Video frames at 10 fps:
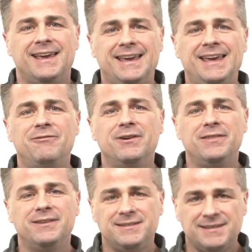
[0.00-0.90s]

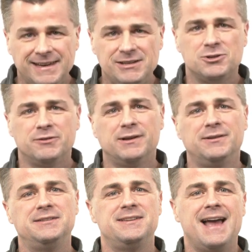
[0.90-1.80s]
even the teacher of
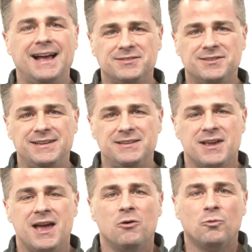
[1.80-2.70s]
Ecclesiastes